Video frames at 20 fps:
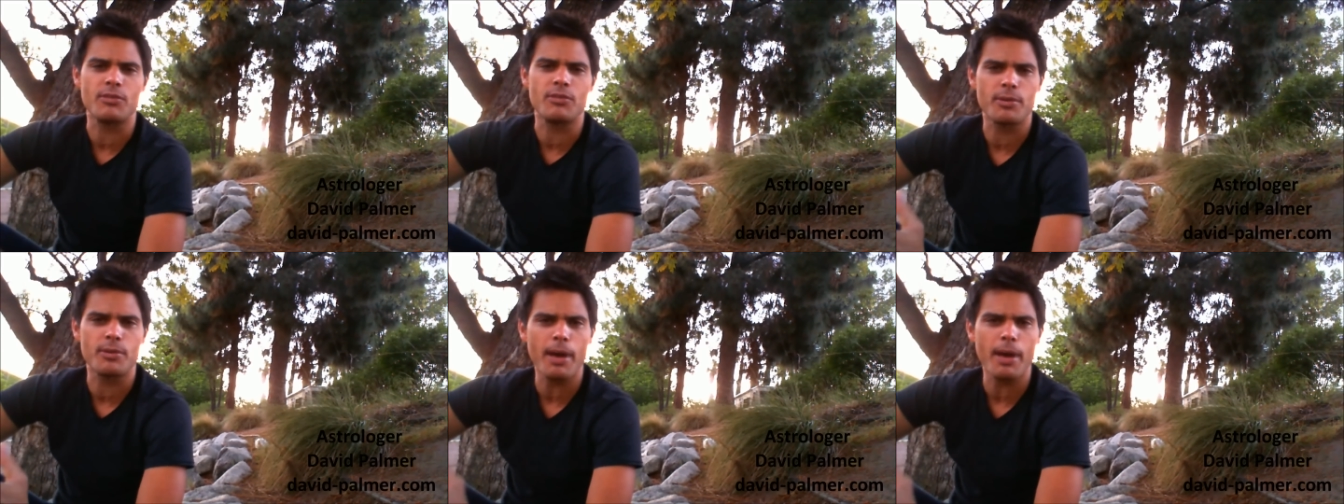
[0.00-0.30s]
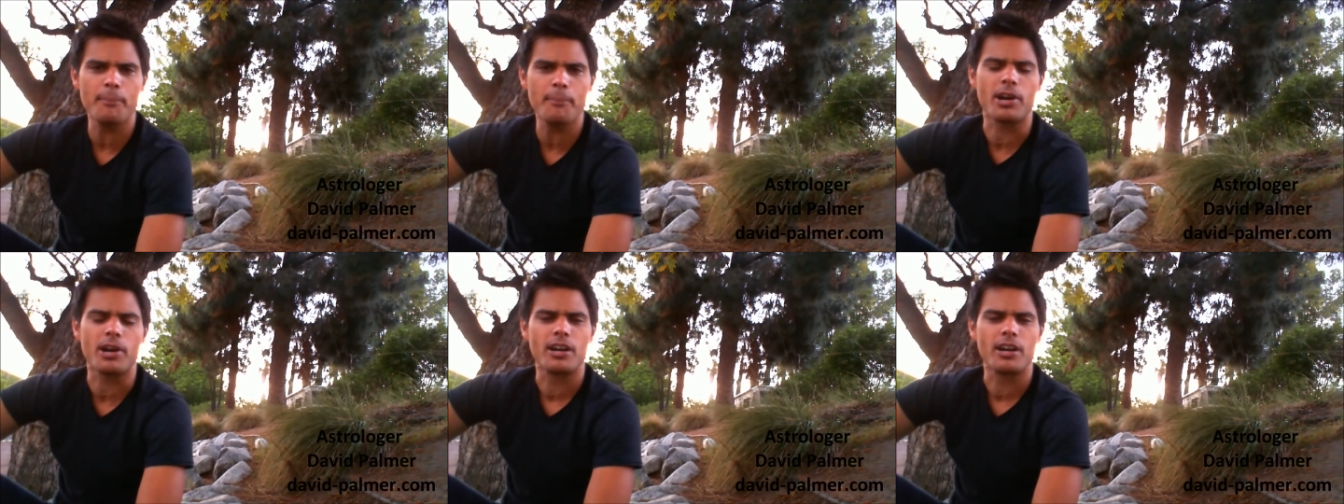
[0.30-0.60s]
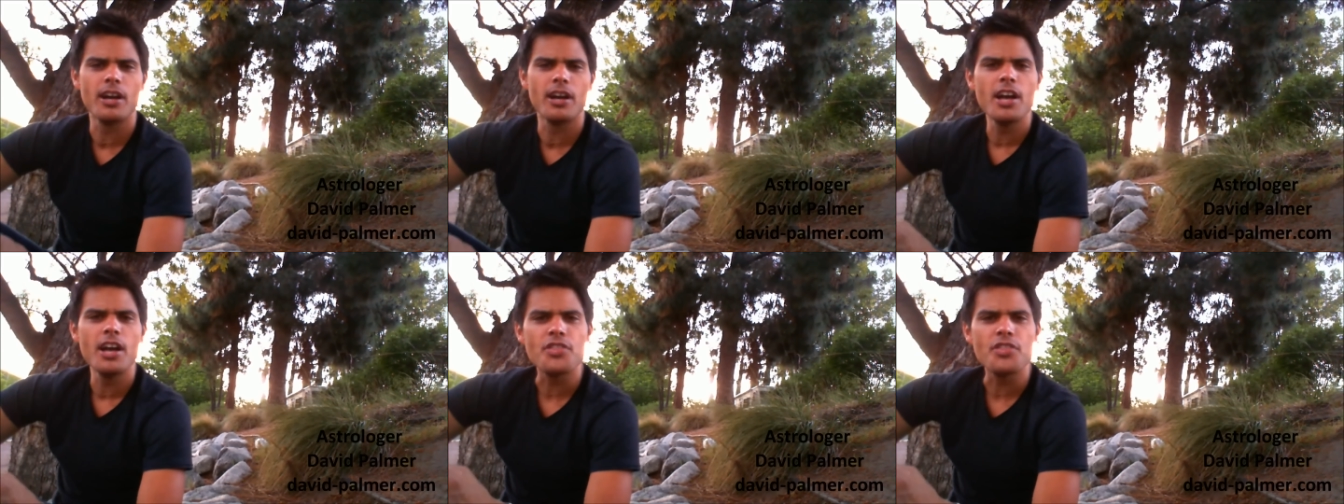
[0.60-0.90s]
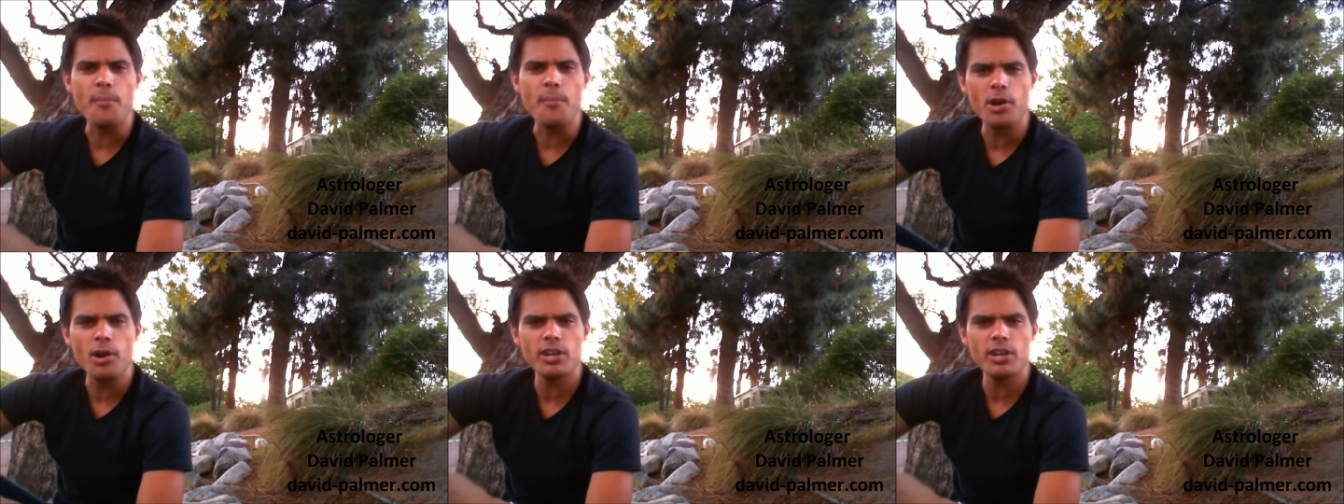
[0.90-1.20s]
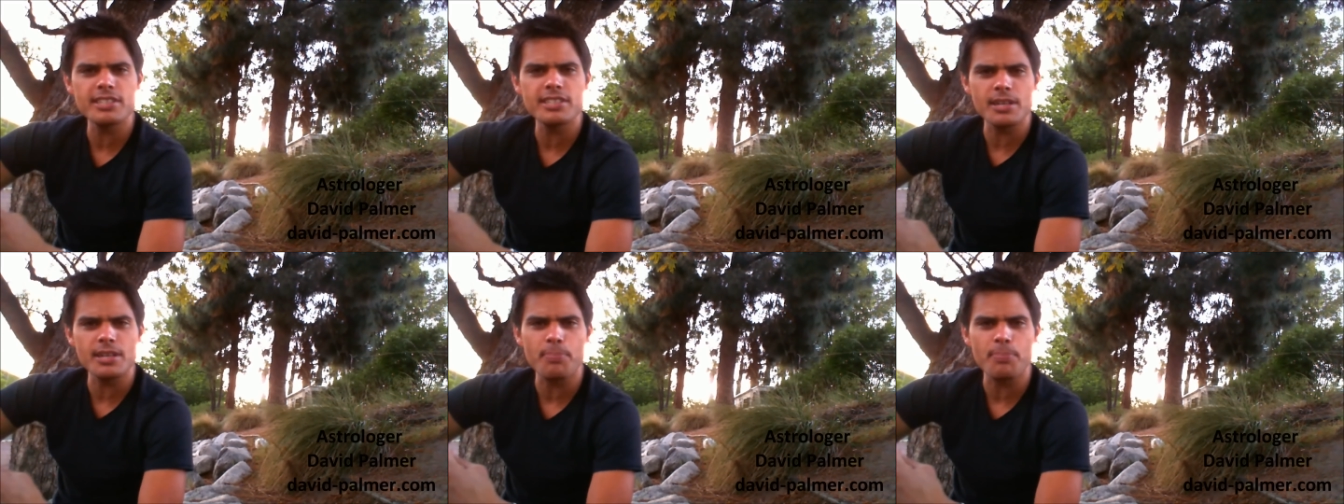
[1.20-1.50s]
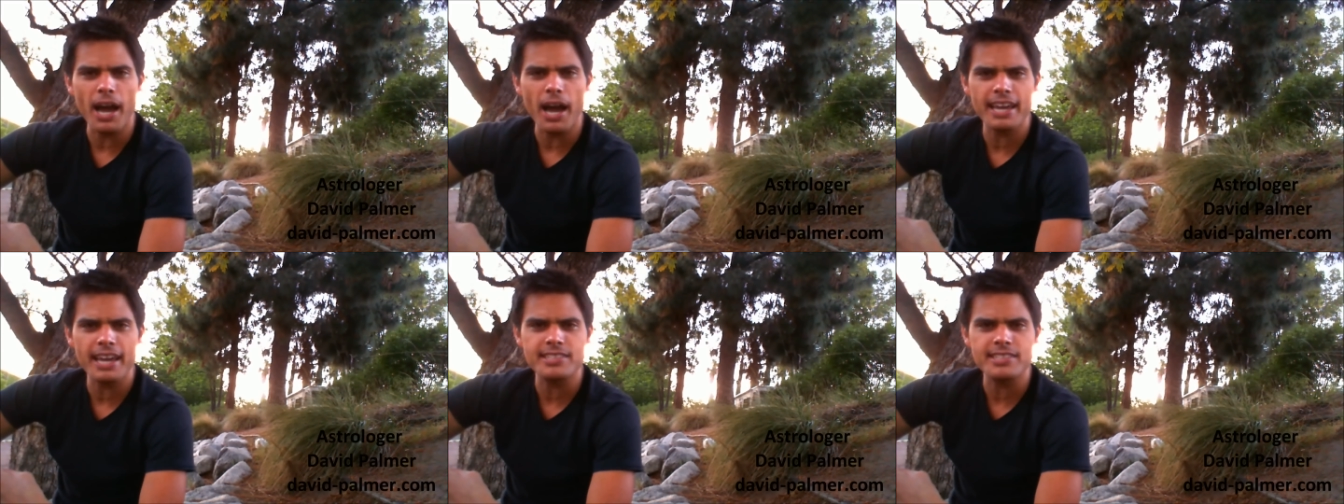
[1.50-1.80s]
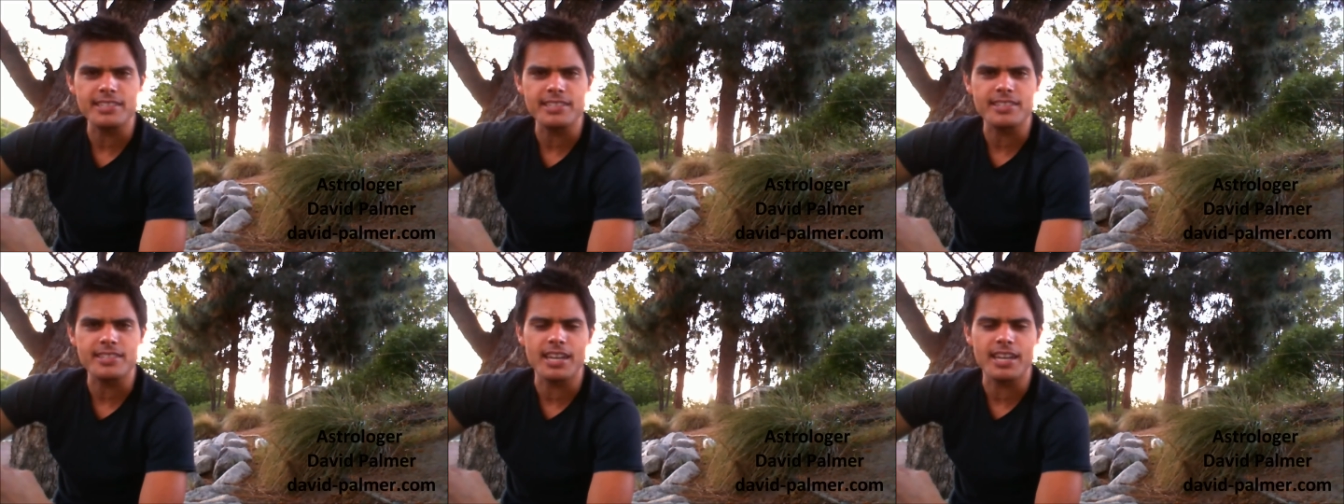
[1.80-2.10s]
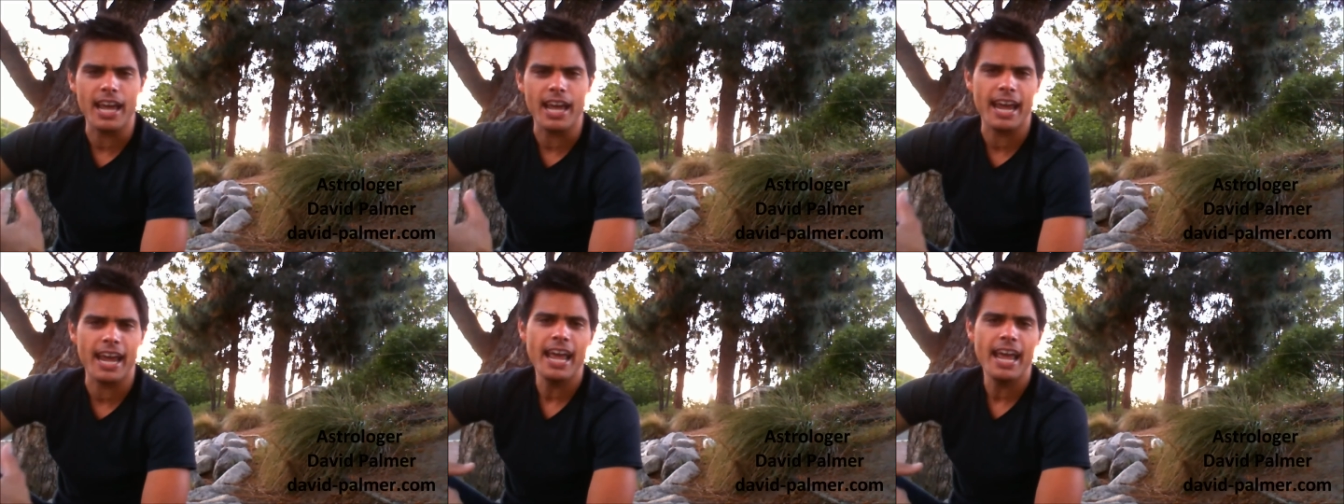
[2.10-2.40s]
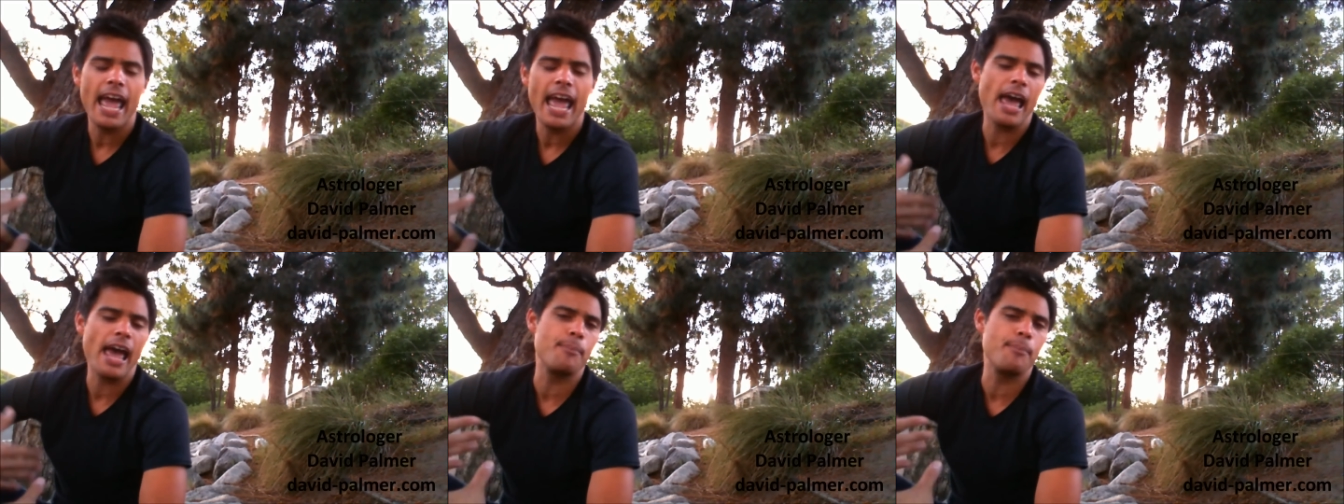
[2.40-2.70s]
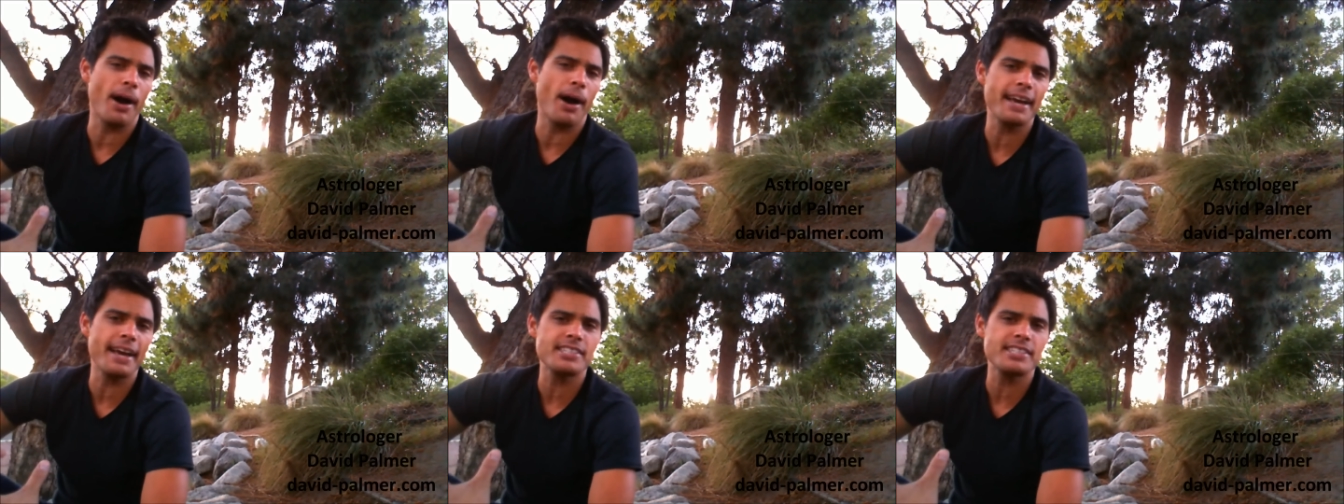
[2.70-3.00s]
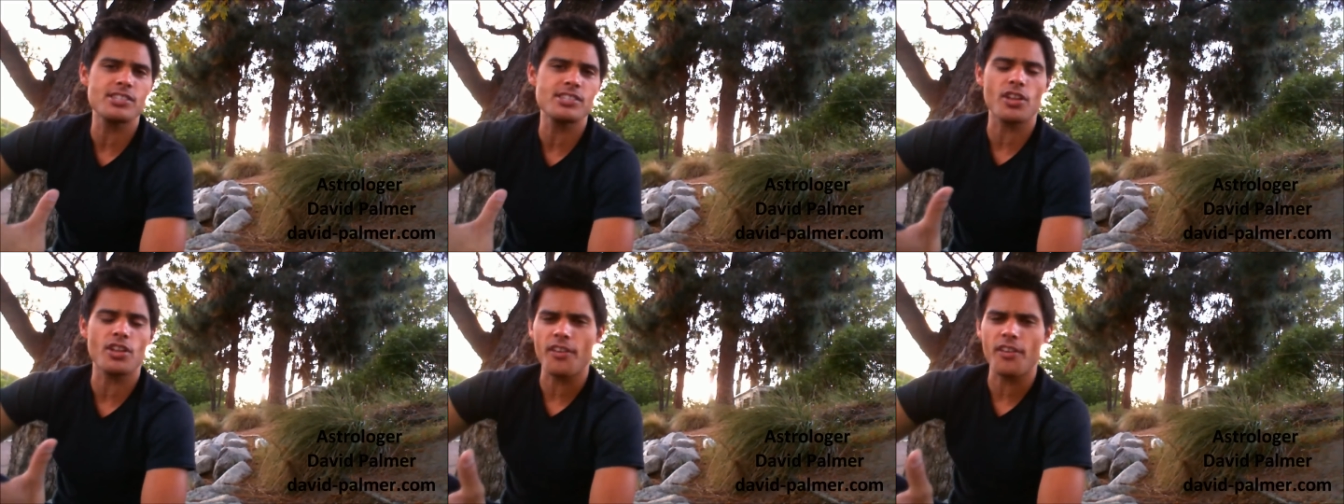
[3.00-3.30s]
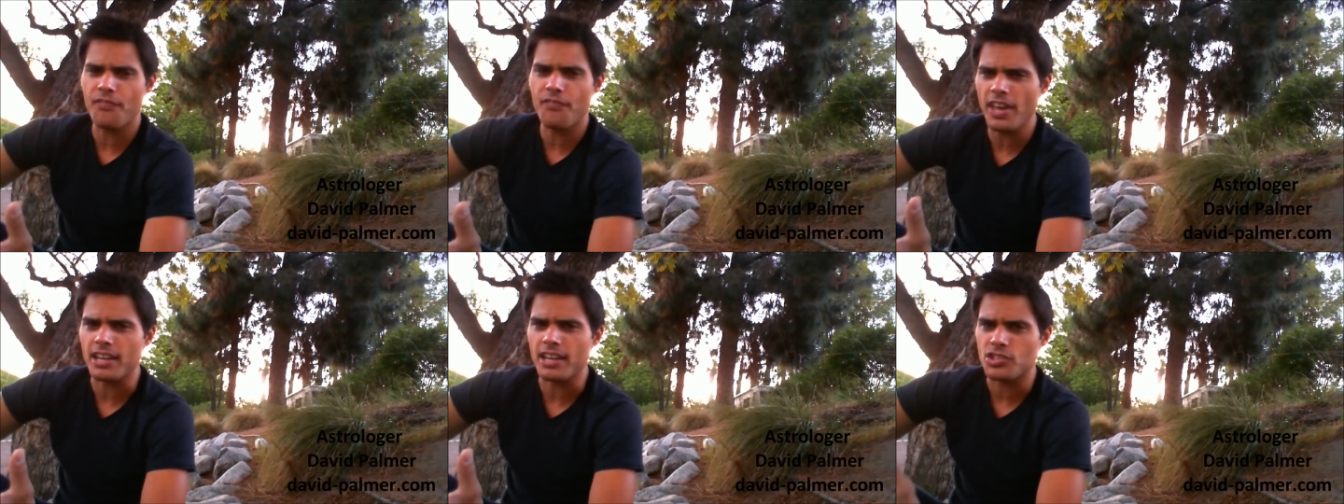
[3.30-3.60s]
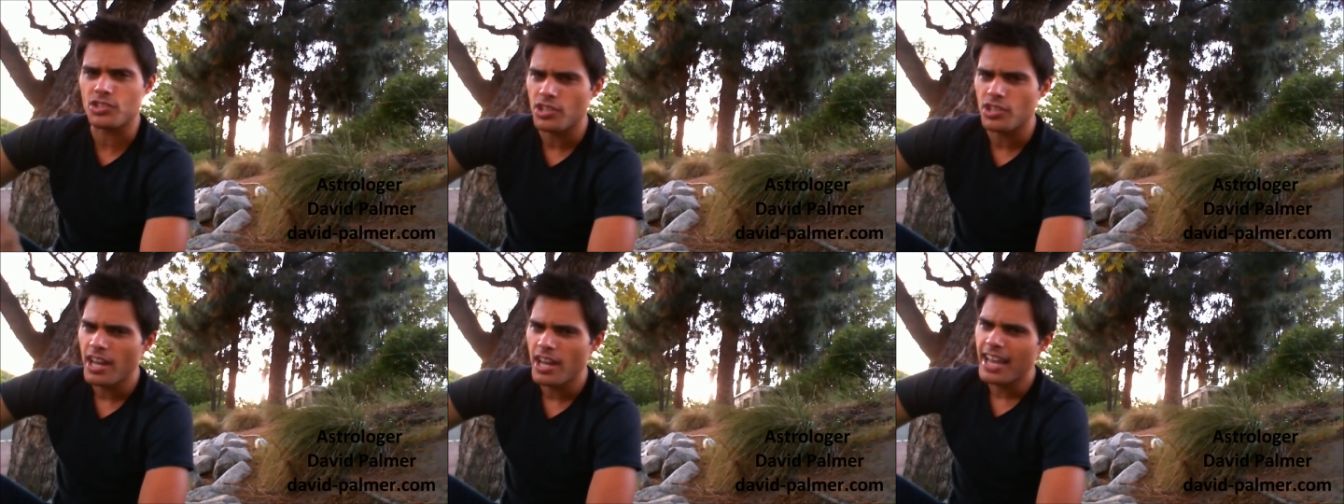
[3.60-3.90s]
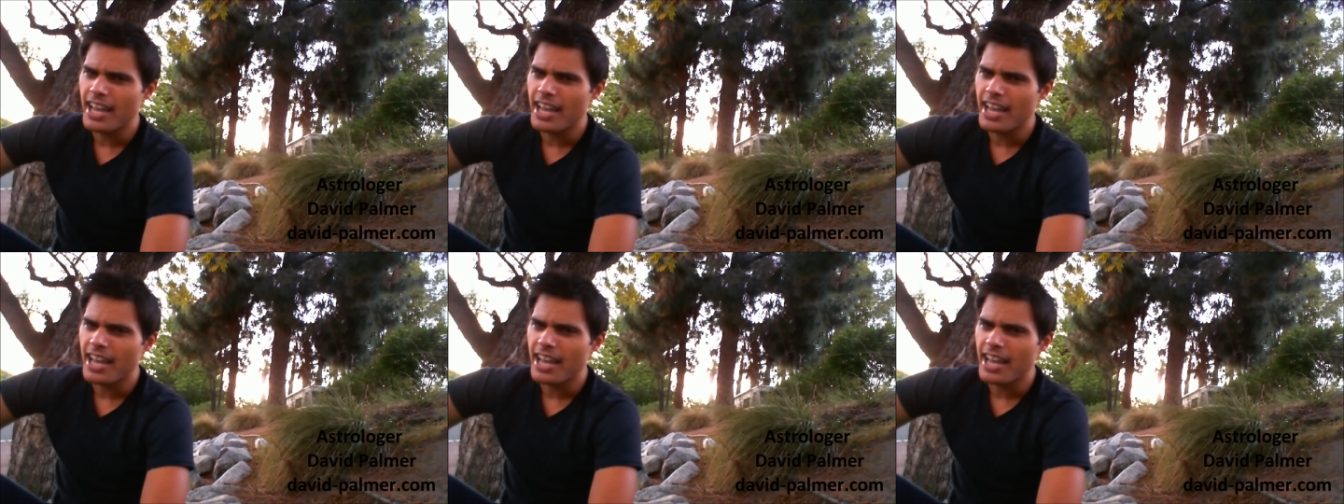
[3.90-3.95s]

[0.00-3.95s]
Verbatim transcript: Remember, the moon is in Pisces today, and Pisces are the fish.